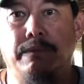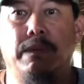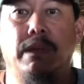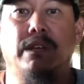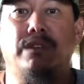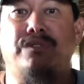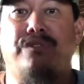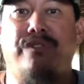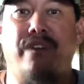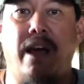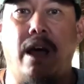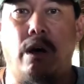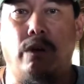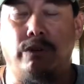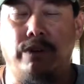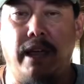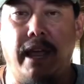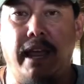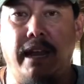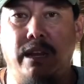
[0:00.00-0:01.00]
is
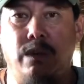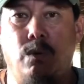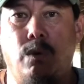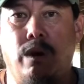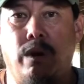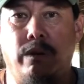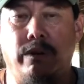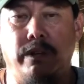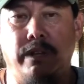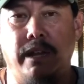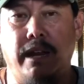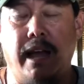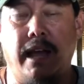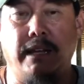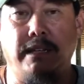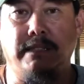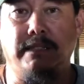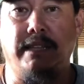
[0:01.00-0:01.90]
found anywhere in the United